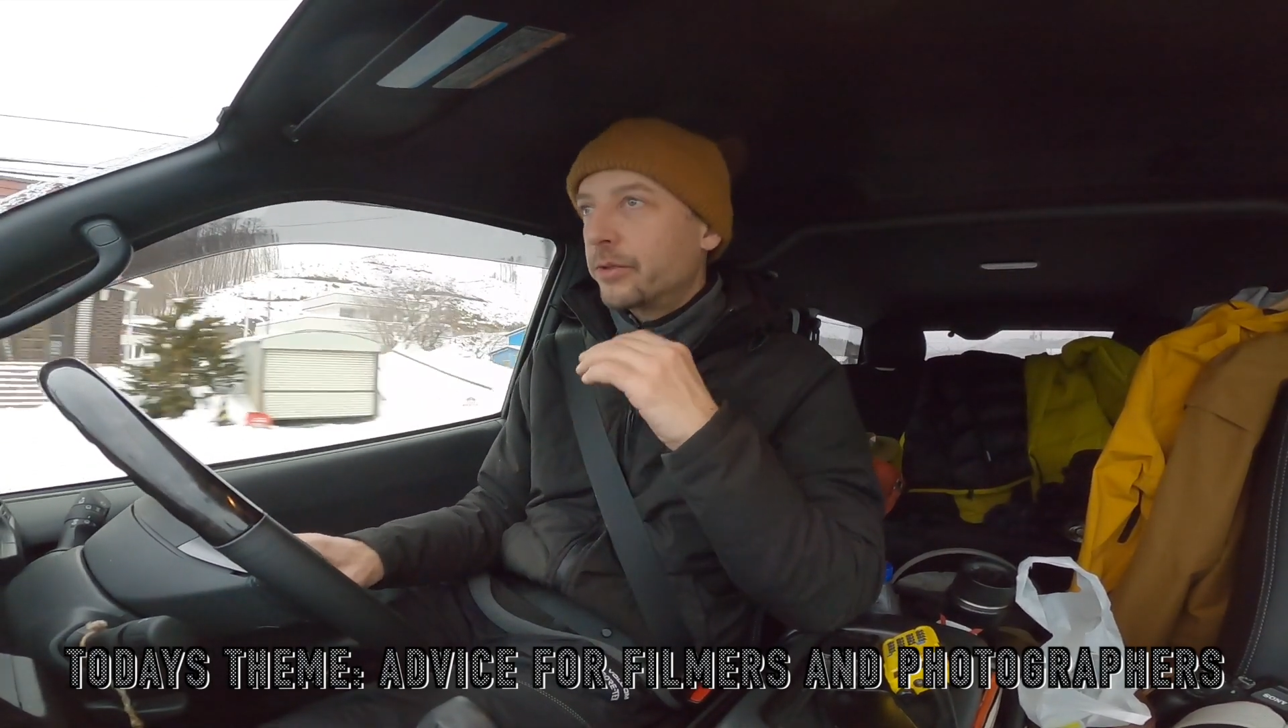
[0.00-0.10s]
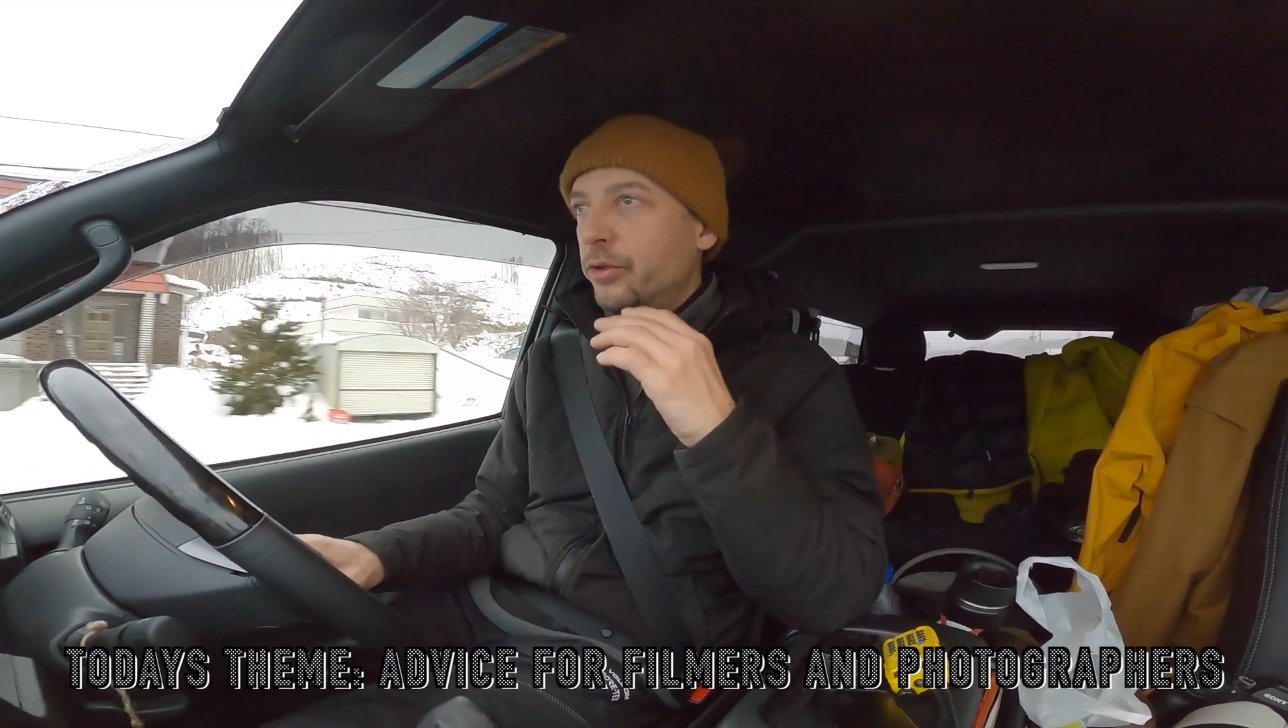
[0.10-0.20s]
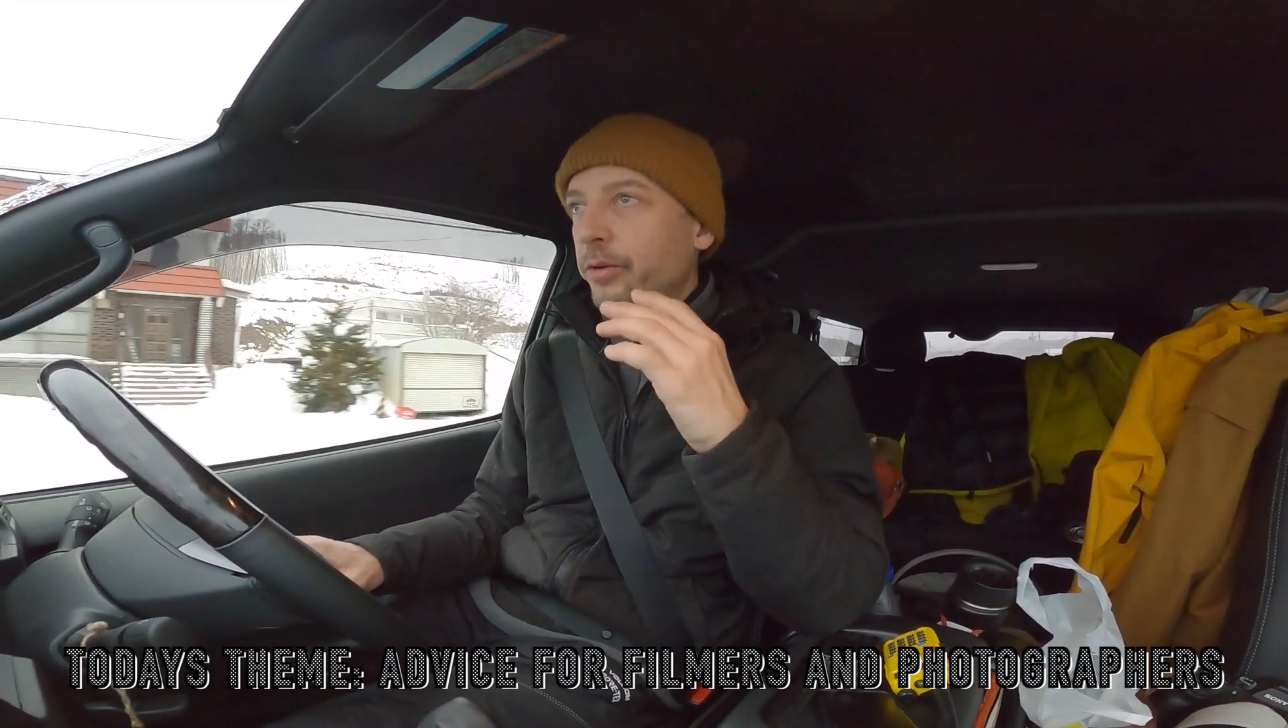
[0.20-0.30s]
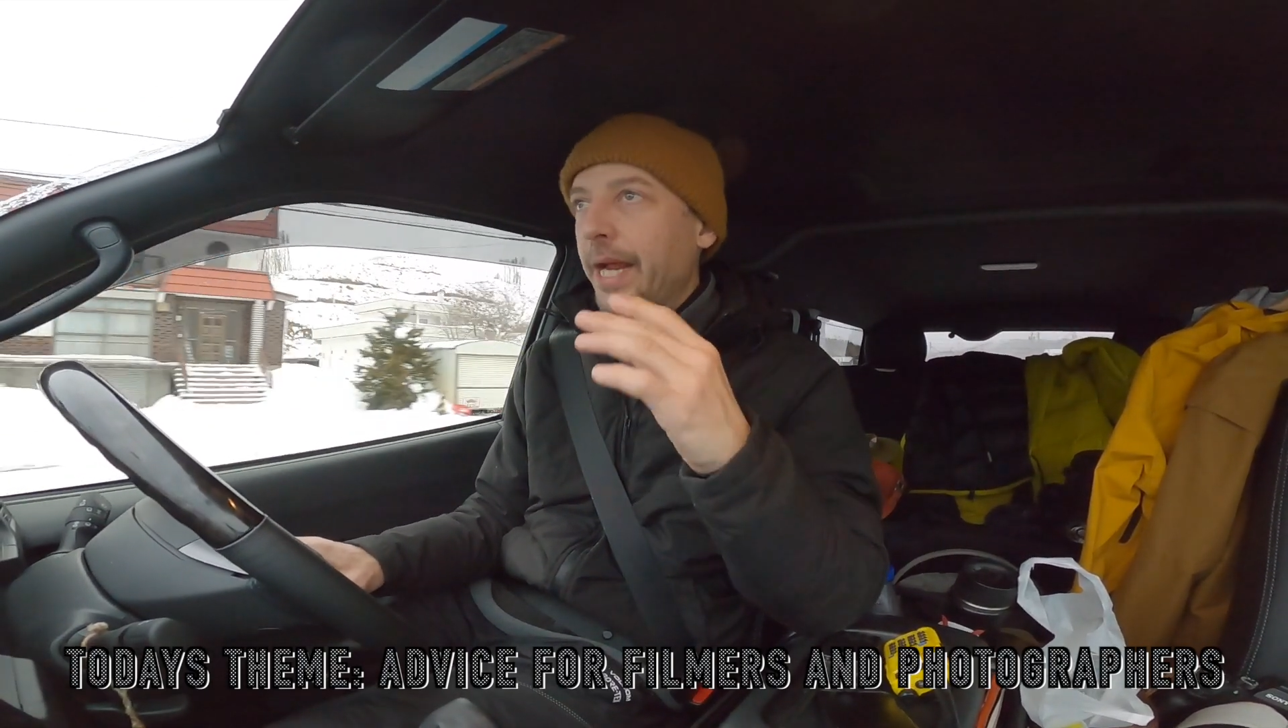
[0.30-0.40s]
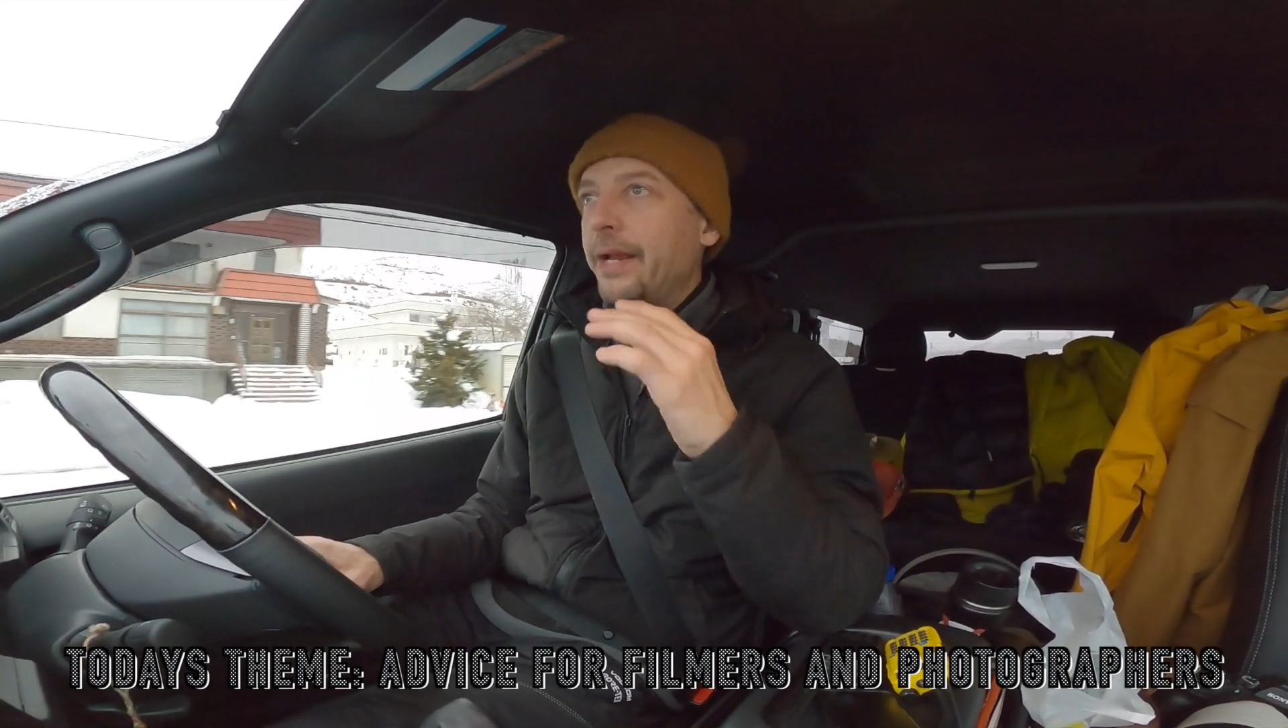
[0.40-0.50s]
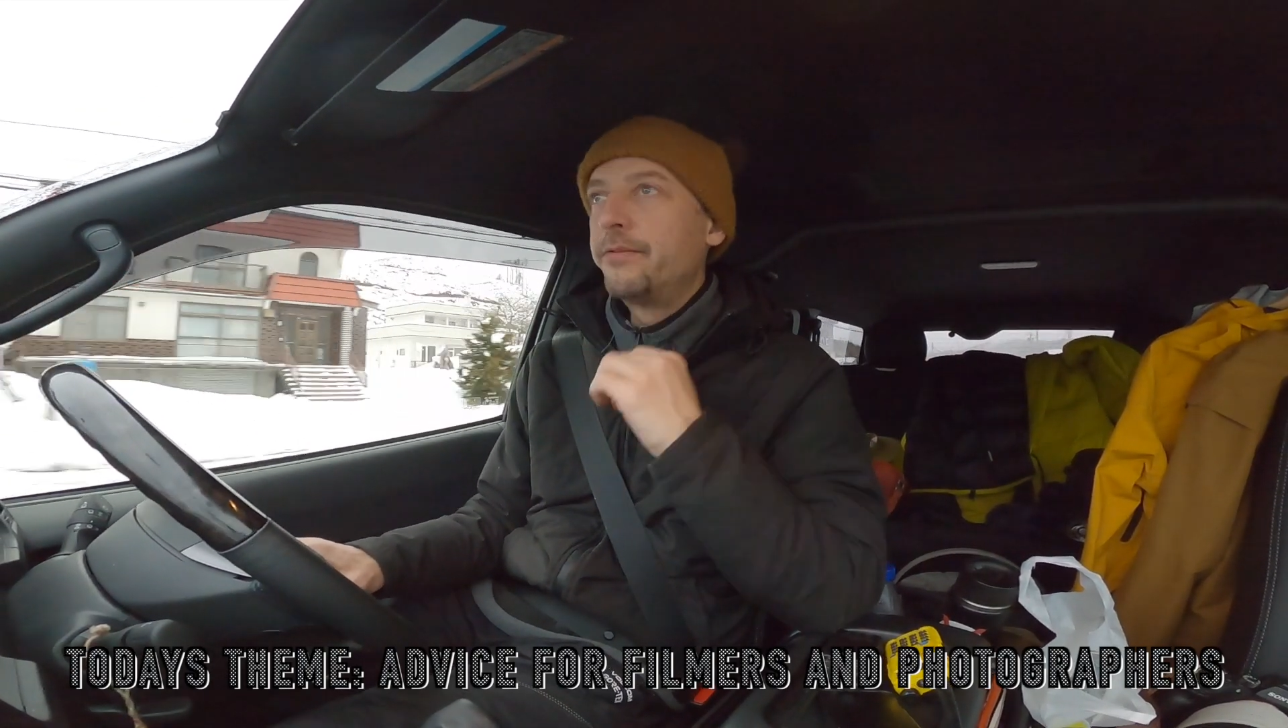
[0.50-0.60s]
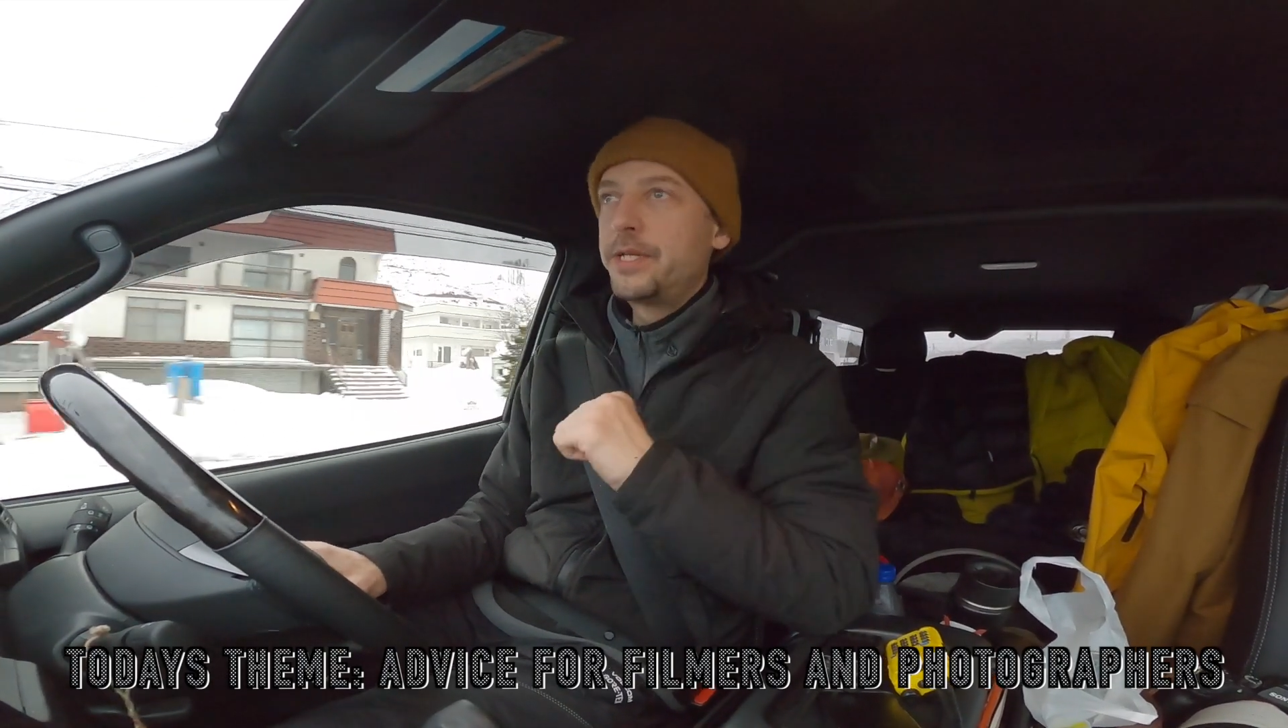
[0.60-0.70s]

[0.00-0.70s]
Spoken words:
creative